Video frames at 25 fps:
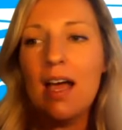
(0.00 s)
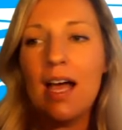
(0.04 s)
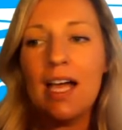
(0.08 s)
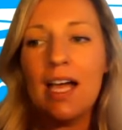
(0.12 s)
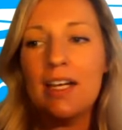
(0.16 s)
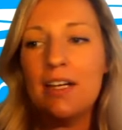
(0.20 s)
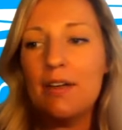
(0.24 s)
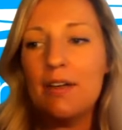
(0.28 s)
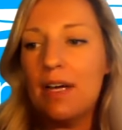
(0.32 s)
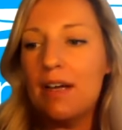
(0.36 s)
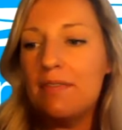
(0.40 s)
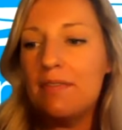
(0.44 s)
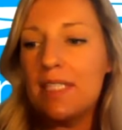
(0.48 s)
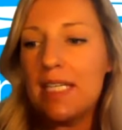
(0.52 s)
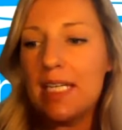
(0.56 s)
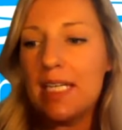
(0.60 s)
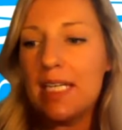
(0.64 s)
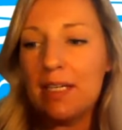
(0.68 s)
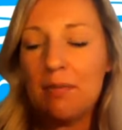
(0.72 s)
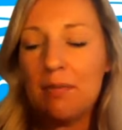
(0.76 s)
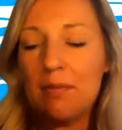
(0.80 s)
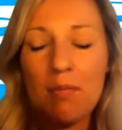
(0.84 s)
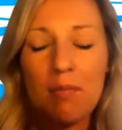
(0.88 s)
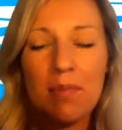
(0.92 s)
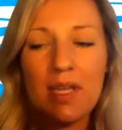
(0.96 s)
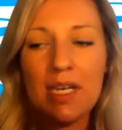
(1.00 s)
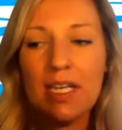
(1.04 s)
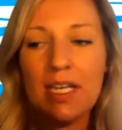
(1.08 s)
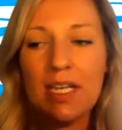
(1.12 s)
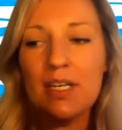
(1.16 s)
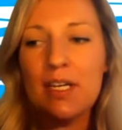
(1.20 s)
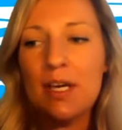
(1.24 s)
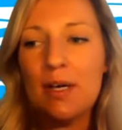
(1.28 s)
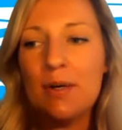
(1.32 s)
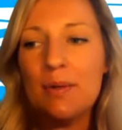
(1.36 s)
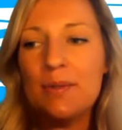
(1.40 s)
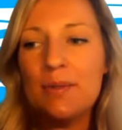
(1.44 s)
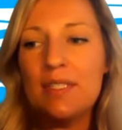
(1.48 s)
I know I've taken many
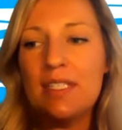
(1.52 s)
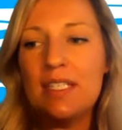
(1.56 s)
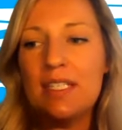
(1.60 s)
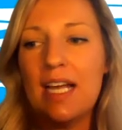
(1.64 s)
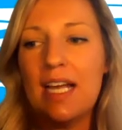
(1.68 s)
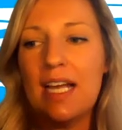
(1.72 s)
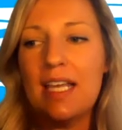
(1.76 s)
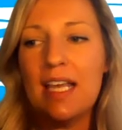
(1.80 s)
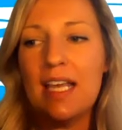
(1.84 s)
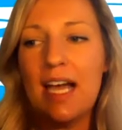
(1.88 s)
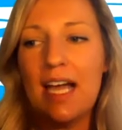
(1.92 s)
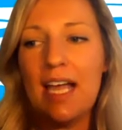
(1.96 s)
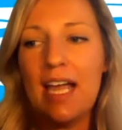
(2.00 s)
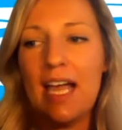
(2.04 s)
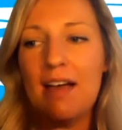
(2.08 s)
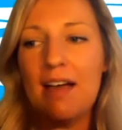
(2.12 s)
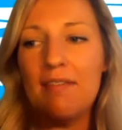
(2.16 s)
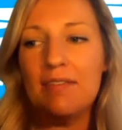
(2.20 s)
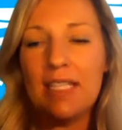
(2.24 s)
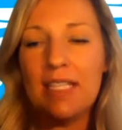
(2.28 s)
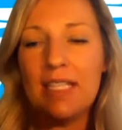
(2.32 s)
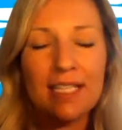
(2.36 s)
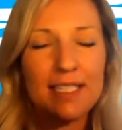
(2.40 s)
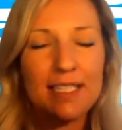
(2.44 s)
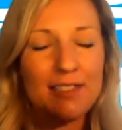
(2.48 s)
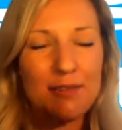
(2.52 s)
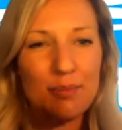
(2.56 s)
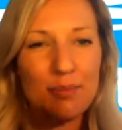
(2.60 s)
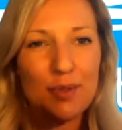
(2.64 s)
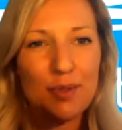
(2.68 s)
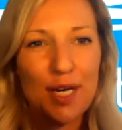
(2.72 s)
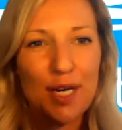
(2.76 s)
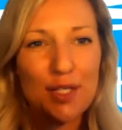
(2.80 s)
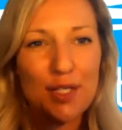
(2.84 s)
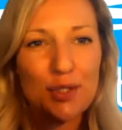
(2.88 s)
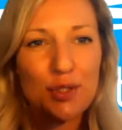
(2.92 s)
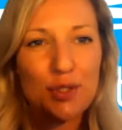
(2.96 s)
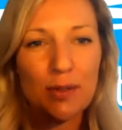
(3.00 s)
notes and I, I have lots of
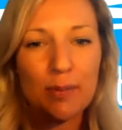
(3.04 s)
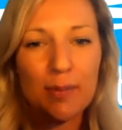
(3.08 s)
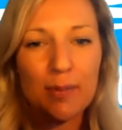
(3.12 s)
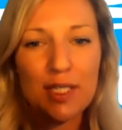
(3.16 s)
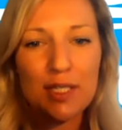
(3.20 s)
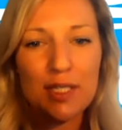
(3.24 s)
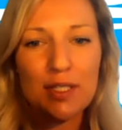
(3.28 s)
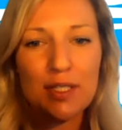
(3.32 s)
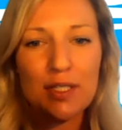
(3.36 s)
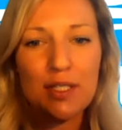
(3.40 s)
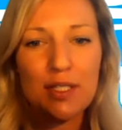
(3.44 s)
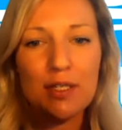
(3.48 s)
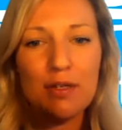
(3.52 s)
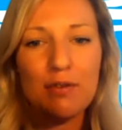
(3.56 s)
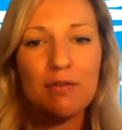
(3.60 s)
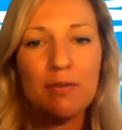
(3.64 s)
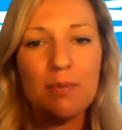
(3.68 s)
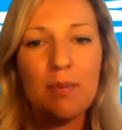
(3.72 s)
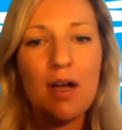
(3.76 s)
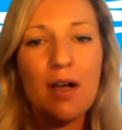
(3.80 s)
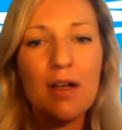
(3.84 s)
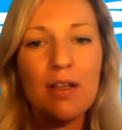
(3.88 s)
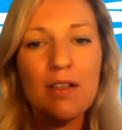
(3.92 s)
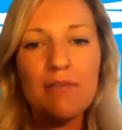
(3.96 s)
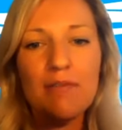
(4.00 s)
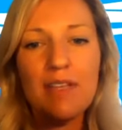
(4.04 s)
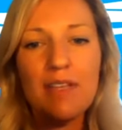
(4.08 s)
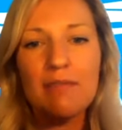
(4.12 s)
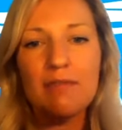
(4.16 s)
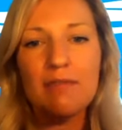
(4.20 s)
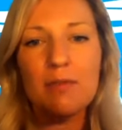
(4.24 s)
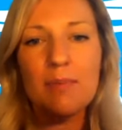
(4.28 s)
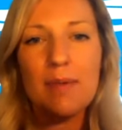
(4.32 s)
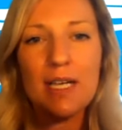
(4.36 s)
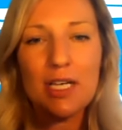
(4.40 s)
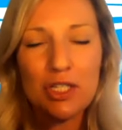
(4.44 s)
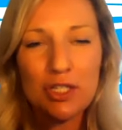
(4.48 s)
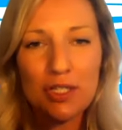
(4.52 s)
brainstorming to do from all of the
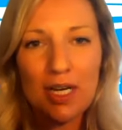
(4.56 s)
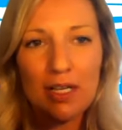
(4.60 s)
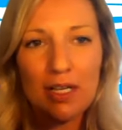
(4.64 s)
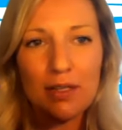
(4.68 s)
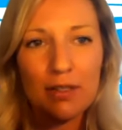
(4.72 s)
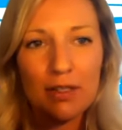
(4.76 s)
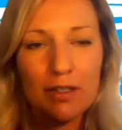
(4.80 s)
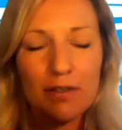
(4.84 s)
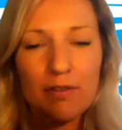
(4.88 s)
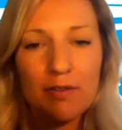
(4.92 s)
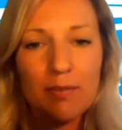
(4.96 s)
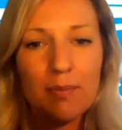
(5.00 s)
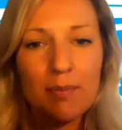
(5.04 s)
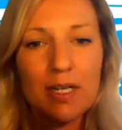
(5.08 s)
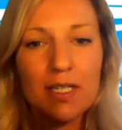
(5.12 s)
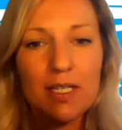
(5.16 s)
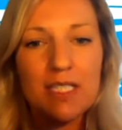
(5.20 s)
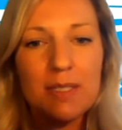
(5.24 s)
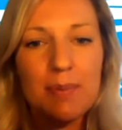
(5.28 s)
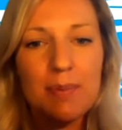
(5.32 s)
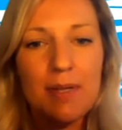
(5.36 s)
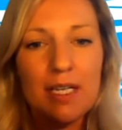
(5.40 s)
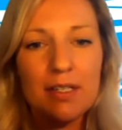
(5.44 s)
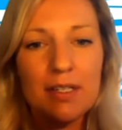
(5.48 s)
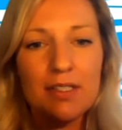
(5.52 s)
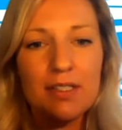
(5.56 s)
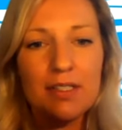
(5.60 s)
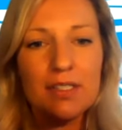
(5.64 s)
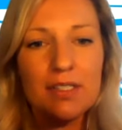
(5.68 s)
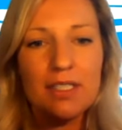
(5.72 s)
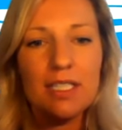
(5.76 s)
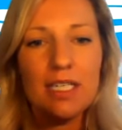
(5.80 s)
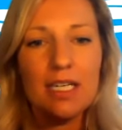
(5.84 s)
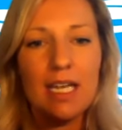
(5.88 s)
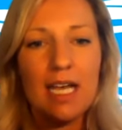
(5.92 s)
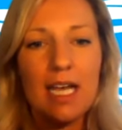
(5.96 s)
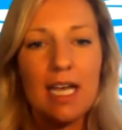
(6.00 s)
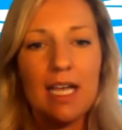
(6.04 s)
information I learned from our speakers
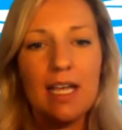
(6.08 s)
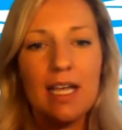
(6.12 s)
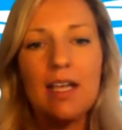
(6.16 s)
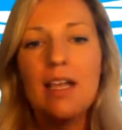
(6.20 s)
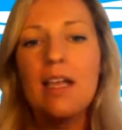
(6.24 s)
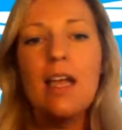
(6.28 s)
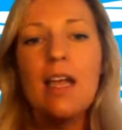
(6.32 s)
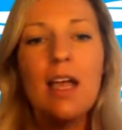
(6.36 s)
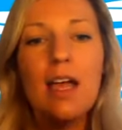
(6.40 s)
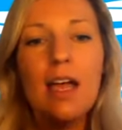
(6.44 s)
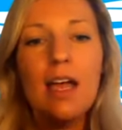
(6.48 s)
today.